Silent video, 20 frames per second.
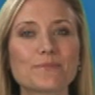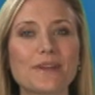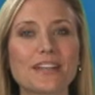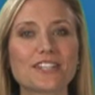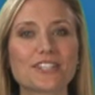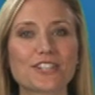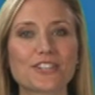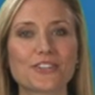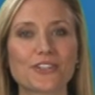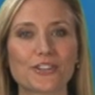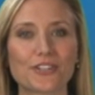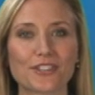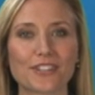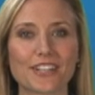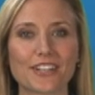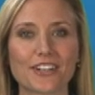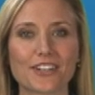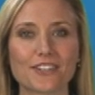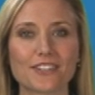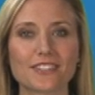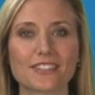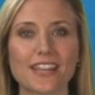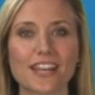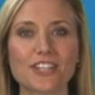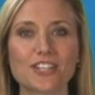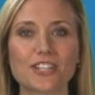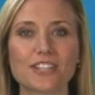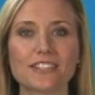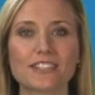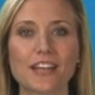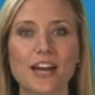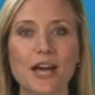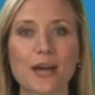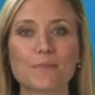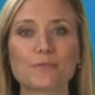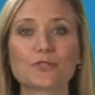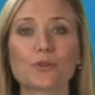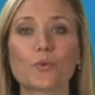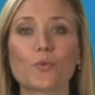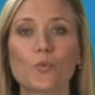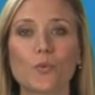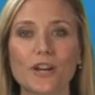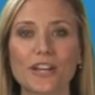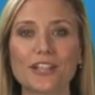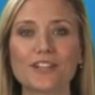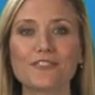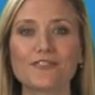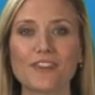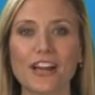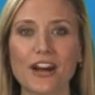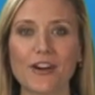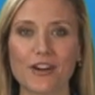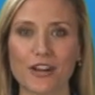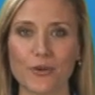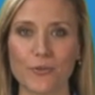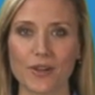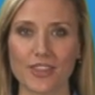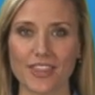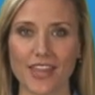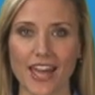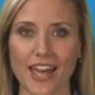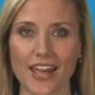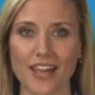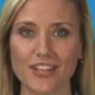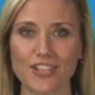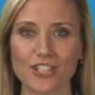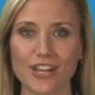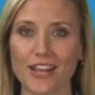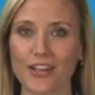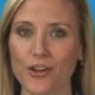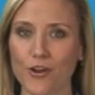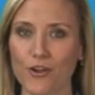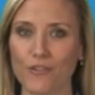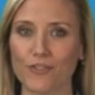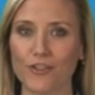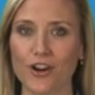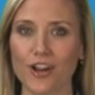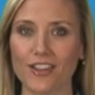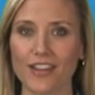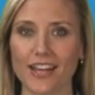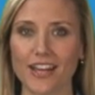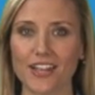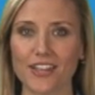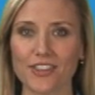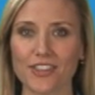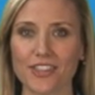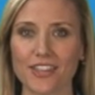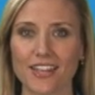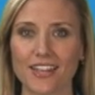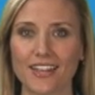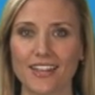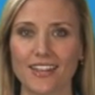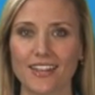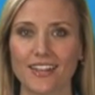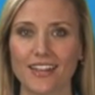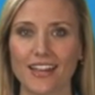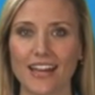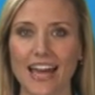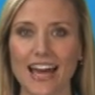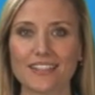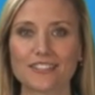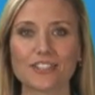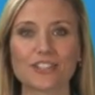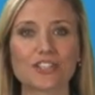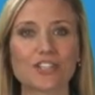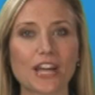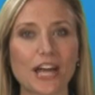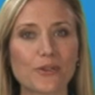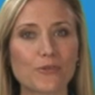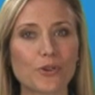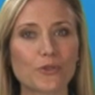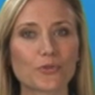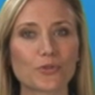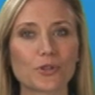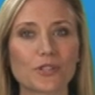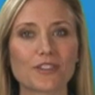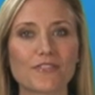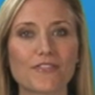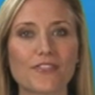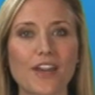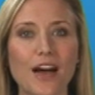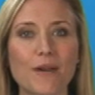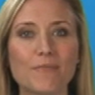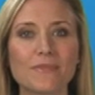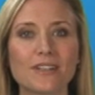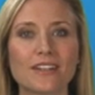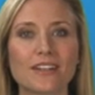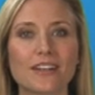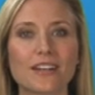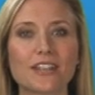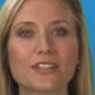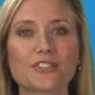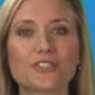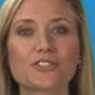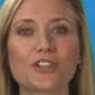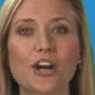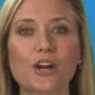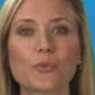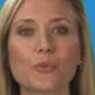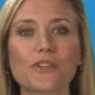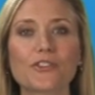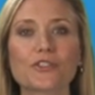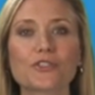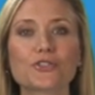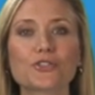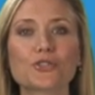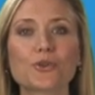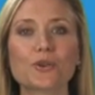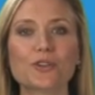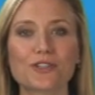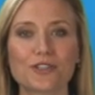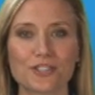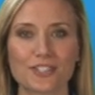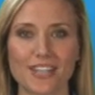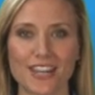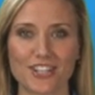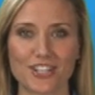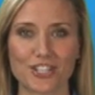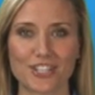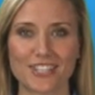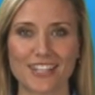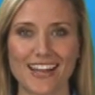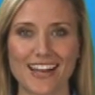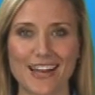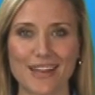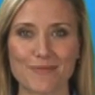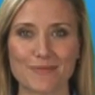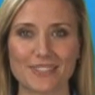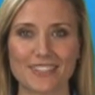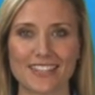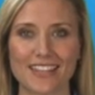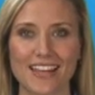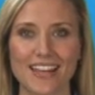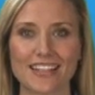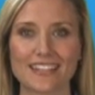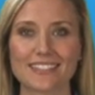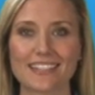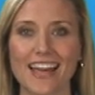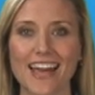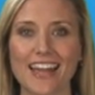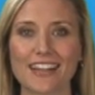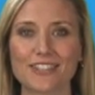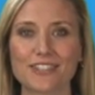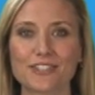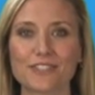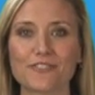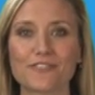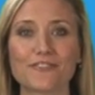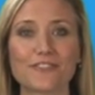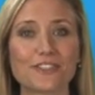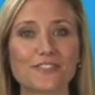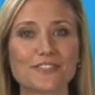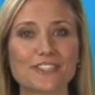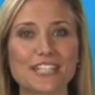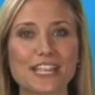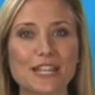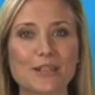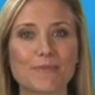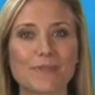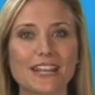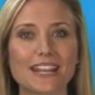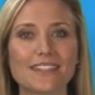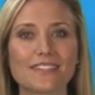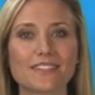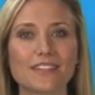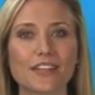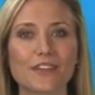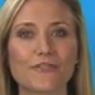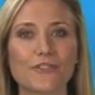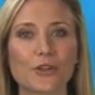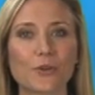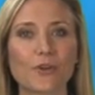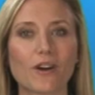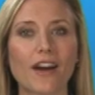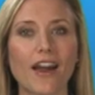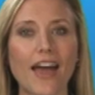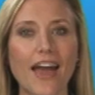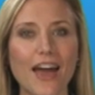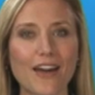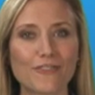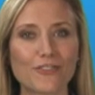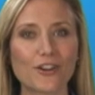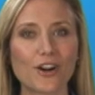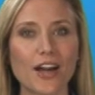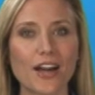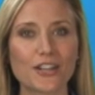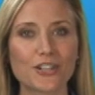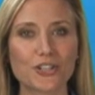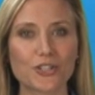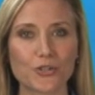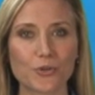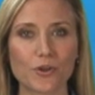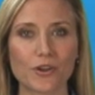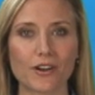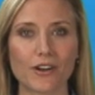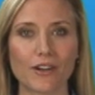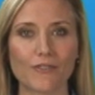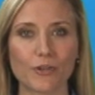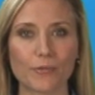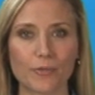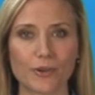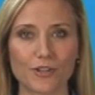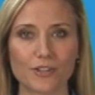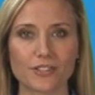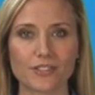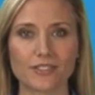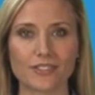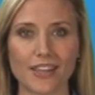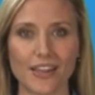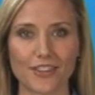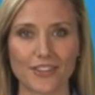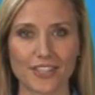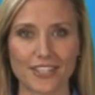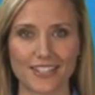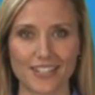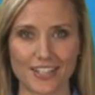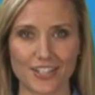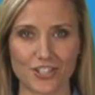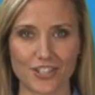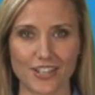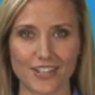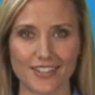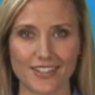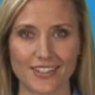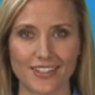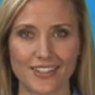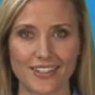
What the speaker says: mentioned earlier, session times will vary with age and overall health. As a general rule of thumb, start with shorter session times, 10 to 15 minutes if you are ever unsure of a person's health condition.